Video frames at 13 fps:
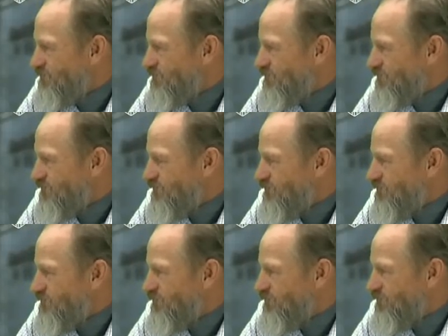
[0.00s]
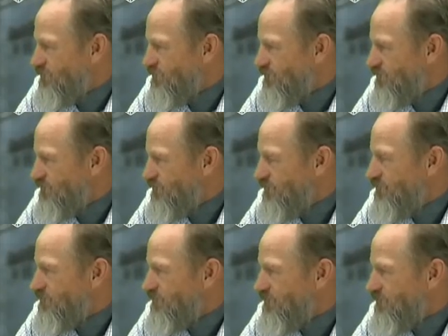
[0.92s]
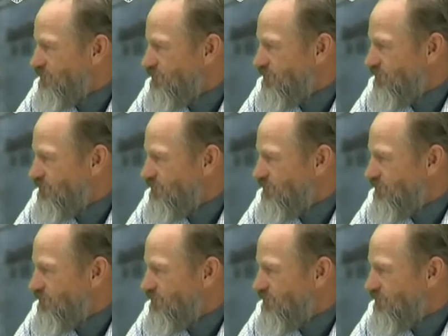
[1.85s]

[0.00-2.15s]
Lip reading: This person isn't speaking.